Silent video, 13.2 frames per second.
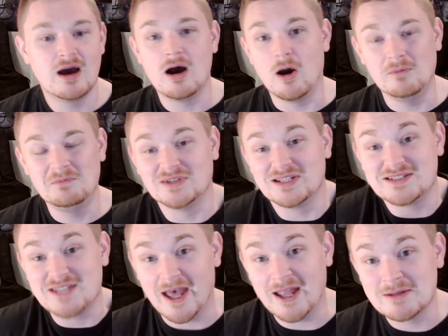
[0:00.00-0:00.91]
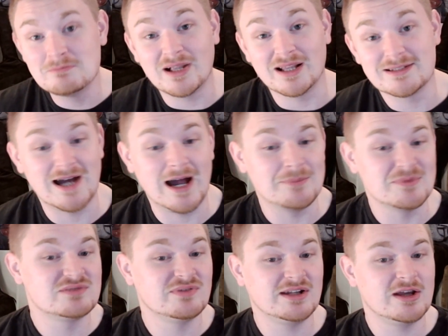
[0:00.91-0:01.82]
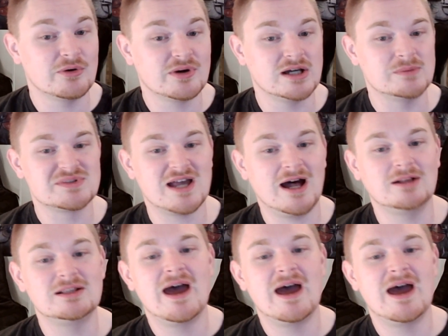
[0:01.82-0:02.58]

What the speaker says: hopefully 10 by the time this video comes out,